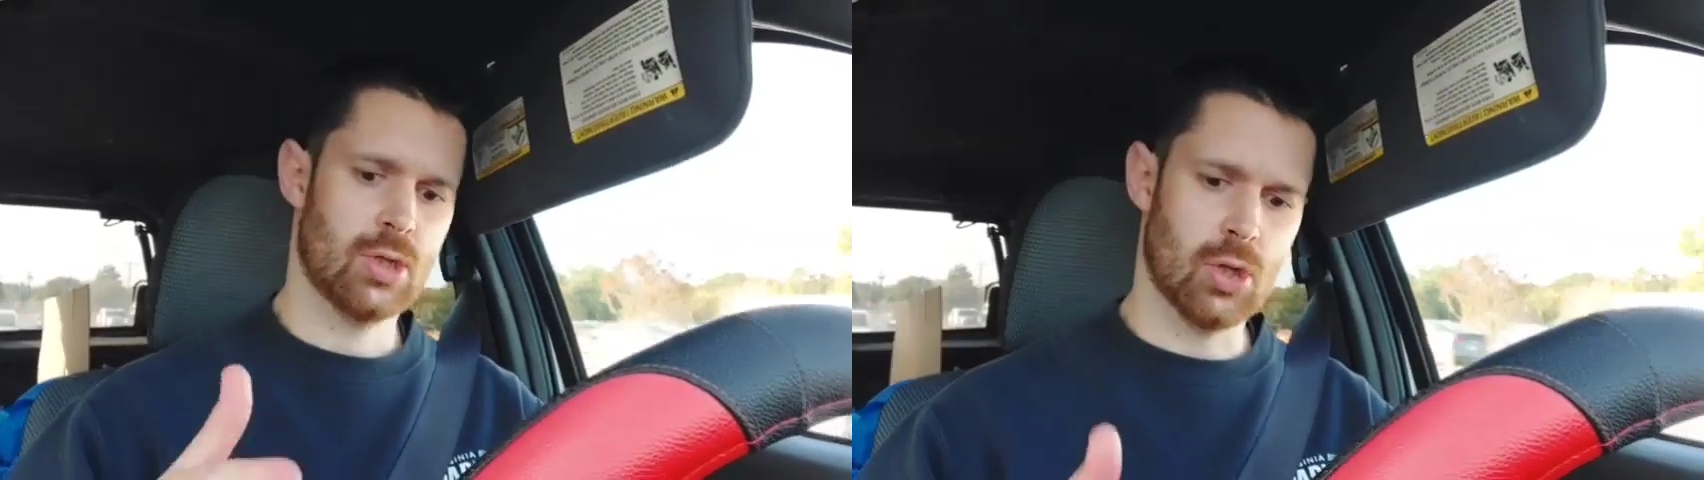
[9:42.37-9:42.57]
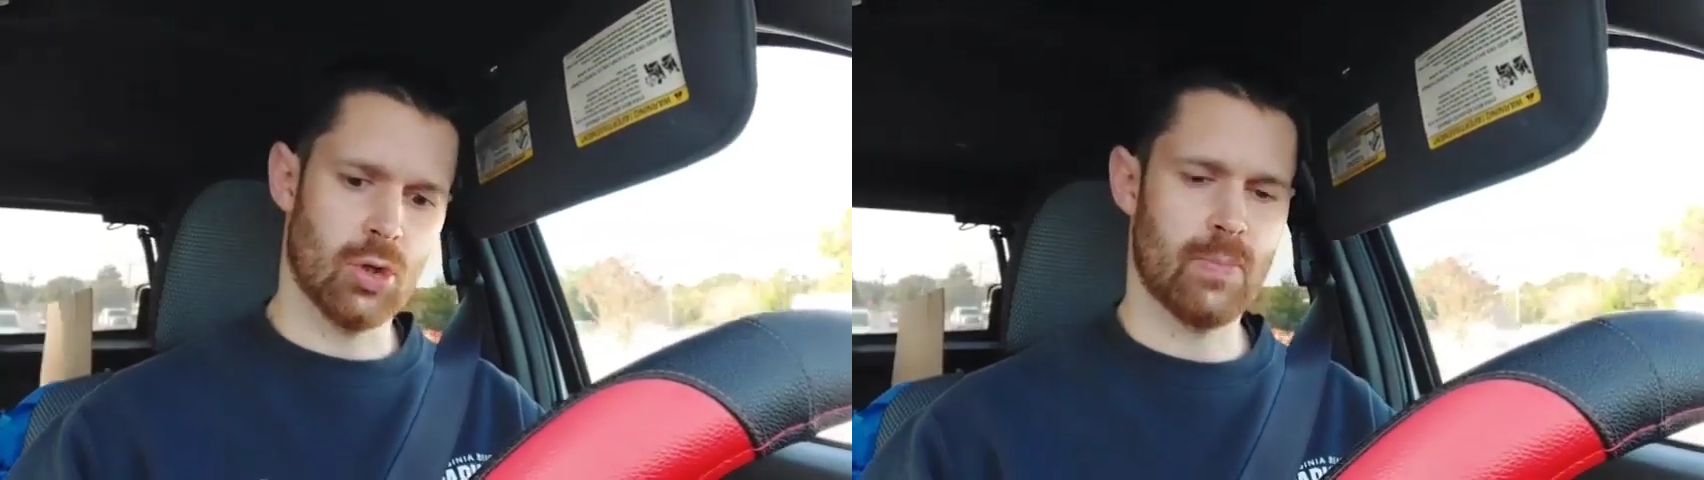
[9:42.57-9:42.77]

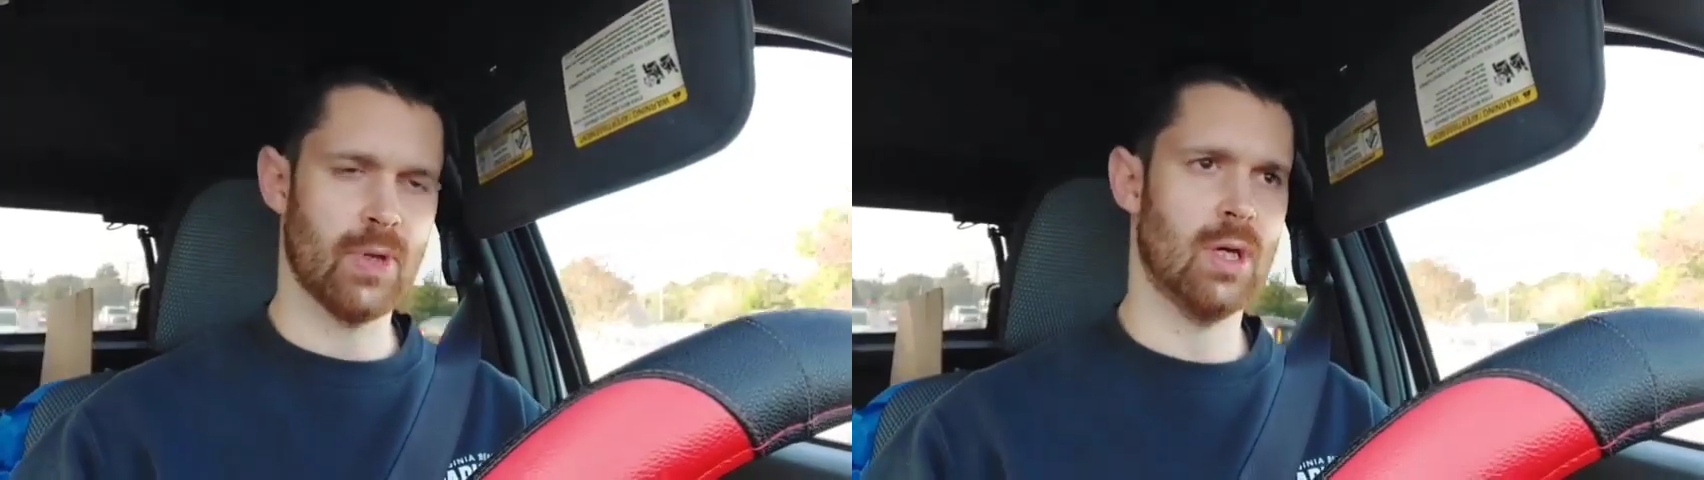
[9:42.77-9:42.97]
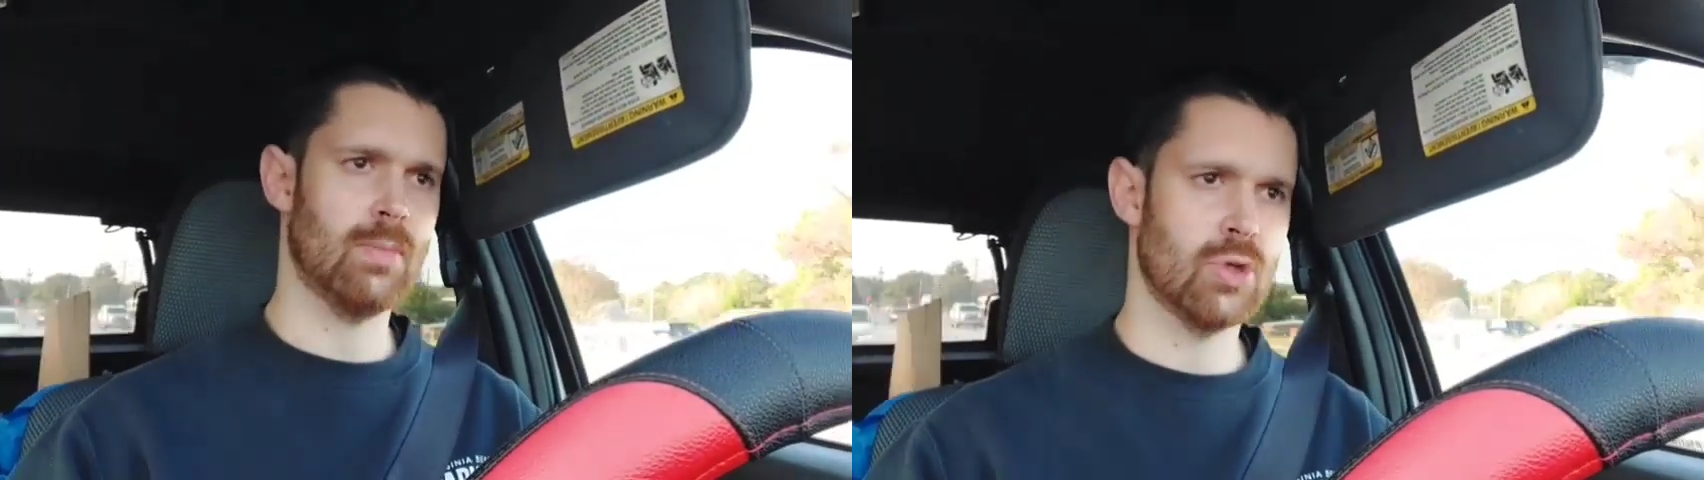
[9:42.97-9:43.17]
go to
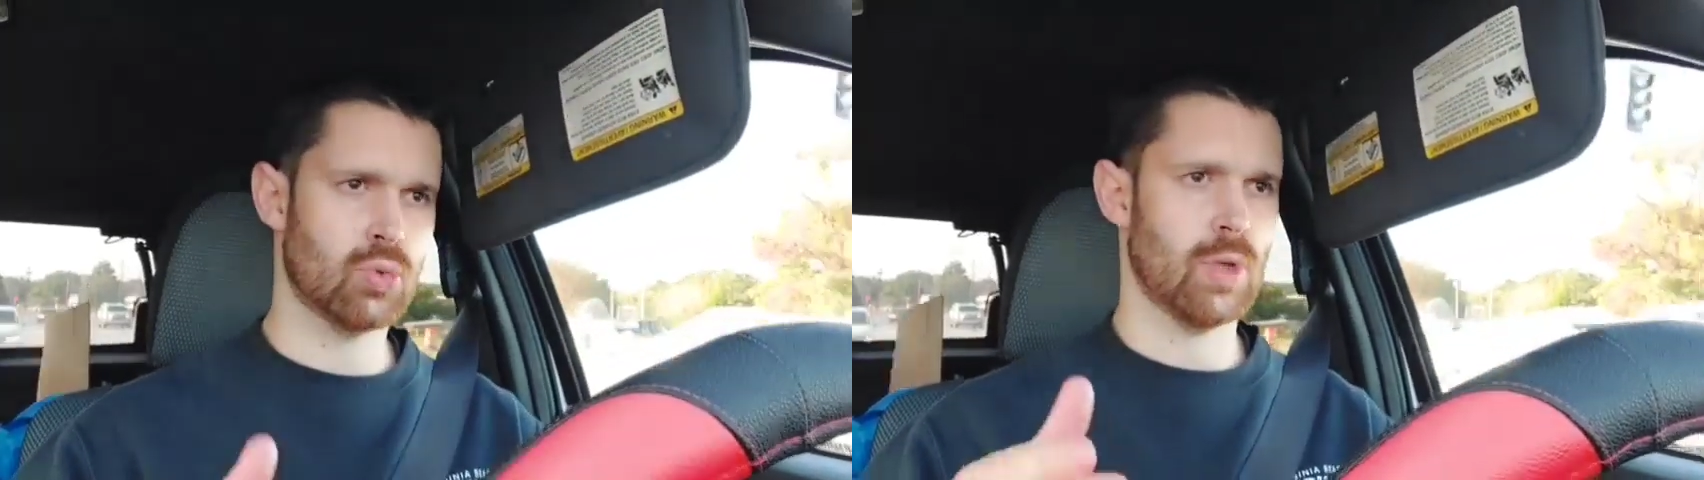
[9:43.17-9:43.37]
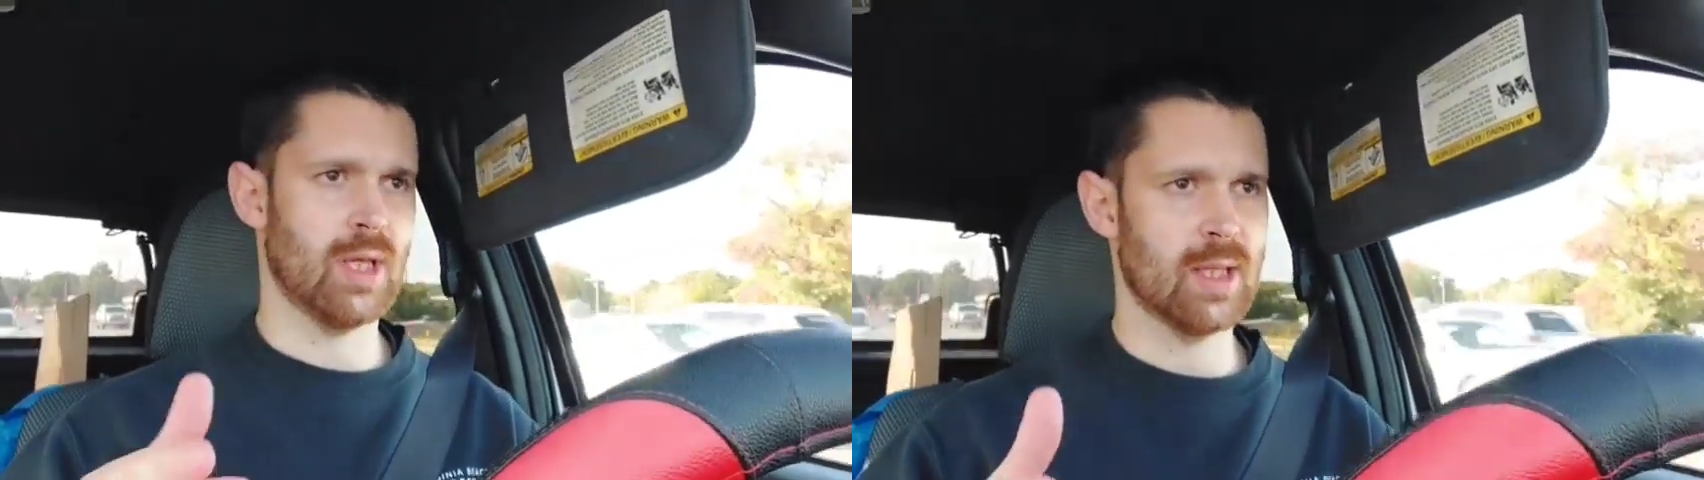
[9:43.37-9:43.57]
bed
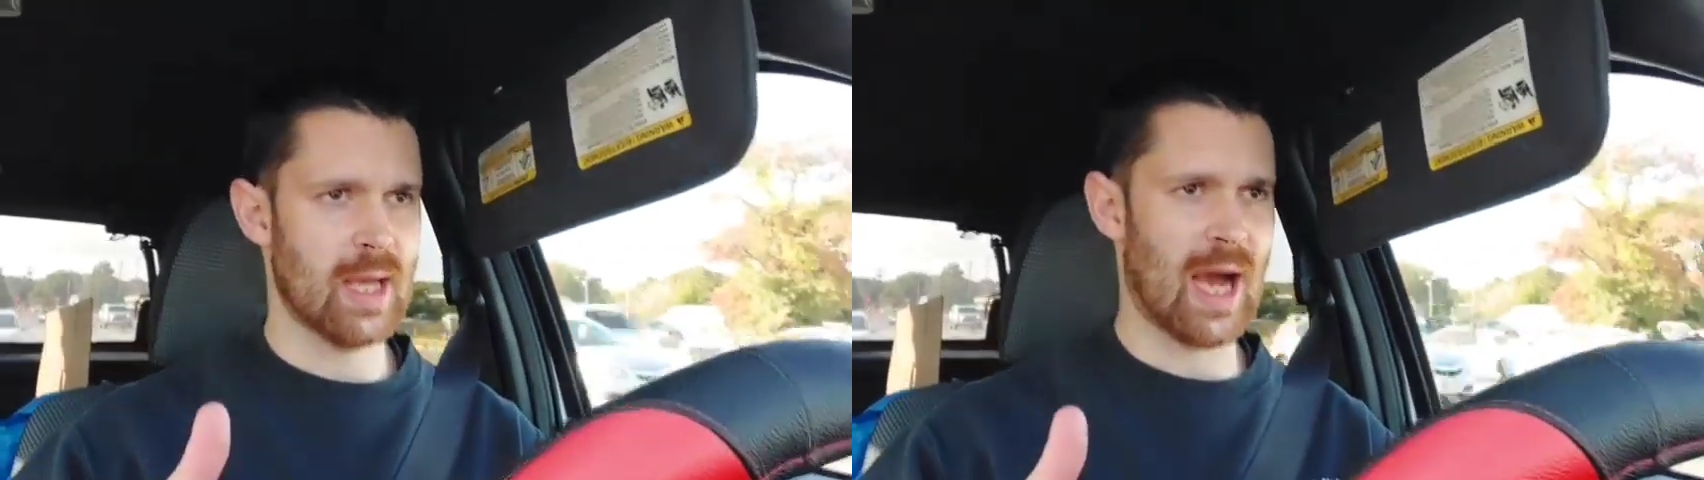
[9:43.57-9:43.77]
between the